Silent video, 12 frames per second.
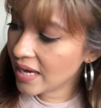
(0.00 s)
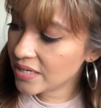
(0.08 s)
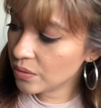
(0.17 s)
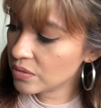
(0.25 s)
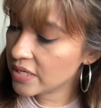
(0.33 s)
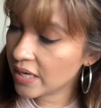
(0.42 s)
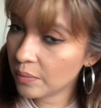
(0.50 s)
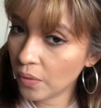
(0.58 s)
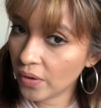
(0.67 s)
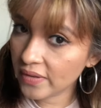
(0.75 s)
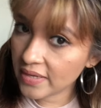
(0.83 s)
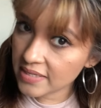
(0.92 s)
I don't take
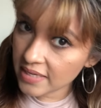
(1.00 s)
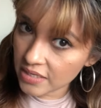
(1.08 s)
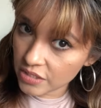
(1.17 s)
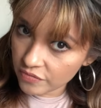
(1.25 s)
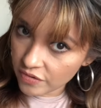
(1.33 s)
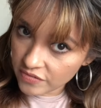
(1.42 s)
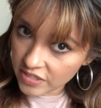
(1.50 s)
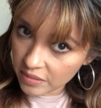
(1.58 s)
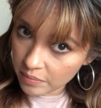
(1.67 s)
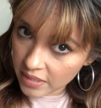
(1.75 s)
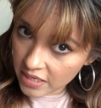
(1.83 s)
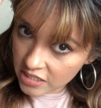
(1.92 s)
more than 10 to
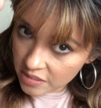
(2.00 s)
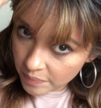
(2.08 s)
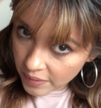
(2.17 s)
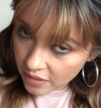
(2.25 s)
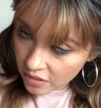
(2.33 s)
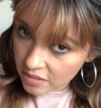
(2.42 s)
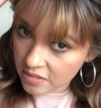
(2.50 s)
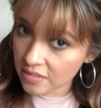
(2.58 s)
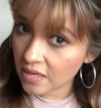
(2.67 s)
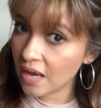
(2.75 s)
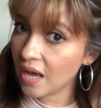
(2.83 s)
15 minutes because